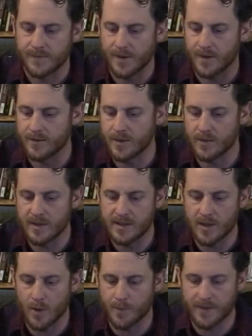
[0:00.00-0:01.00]
So no need
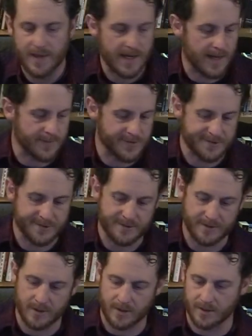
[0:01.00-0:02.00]
to open that up. This
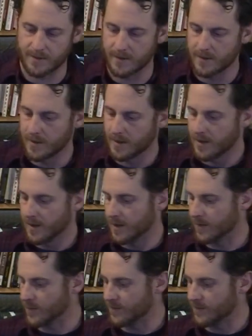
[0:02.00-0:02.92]
isn't a